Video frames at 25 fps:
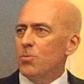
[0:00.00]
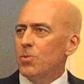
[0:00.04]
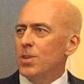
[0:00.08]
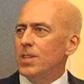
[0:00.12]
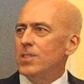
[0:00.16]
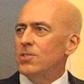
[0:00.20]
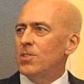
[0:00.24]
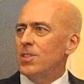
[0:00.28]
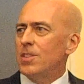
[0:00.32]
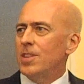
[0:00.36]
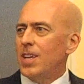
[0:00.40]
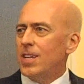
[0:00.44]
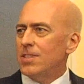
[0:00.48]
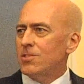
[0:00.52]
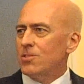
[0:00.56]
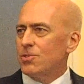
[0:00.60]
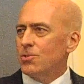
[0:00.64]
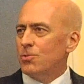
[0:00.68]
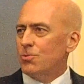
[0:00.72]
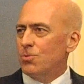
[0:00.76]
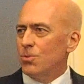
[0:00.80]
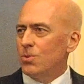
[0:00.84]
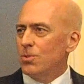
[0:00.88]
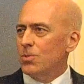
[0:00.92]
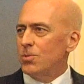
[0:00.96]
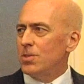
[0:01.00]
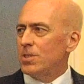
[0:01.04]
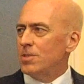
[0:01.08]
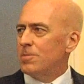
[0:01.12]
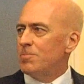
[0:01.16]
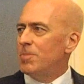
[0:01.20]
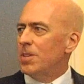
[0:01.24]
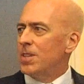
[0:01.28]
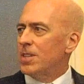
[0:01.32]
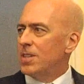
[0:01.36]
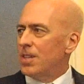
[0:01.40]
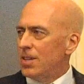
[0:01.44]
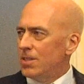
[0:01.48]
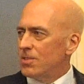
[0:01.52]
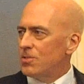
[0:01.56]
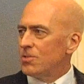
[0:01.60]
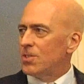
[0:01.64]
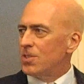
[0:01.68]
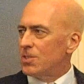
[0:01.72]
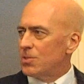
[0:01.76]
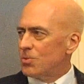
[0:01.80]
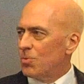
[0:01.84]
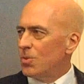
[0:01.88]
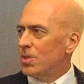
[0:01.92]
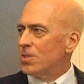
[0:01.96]
reason that's true is because
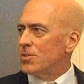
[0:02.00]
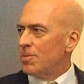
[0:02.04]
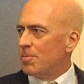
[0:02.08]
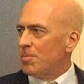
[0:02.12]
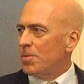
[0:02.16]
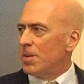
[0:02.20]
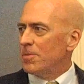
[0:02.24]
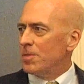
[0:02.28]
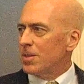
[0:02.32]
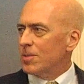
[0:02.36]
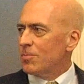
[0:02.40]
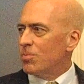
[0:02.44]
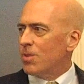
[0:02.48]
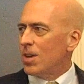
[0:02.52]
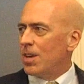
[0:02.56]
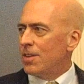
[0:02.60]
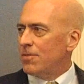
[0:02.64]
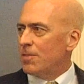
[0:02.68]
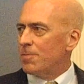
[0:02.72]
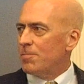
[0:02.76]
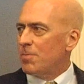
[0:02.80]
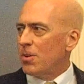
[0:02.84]
this was a public-private